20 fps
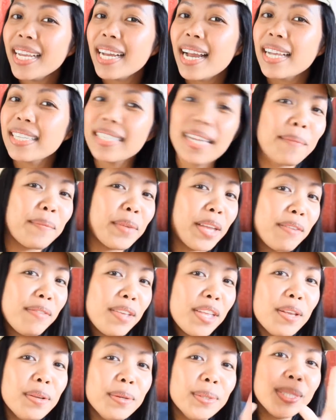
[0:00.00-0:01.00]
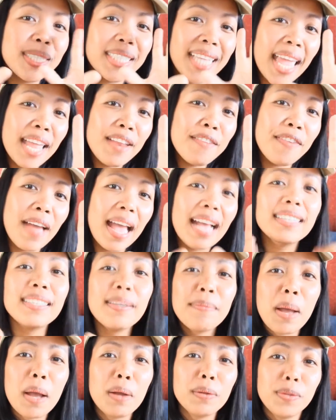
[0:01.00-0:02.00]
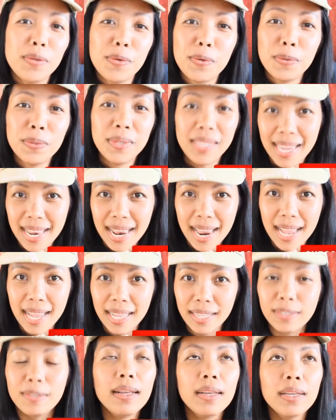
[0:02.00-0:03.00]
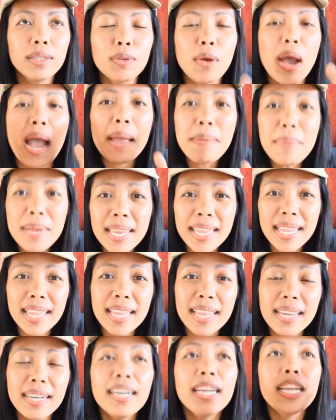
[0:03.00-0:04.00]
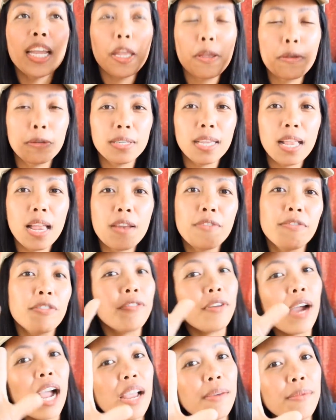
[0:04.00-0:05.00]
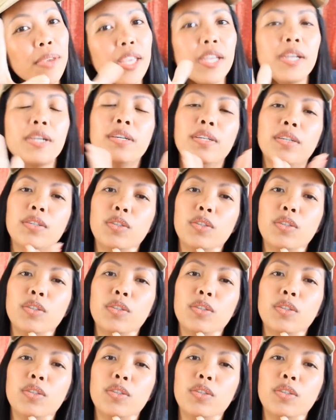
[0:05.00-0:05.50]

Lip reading: guys, I'm giving you 10 facts about New Zealand. So, I've been here in New Zealand for 5 years.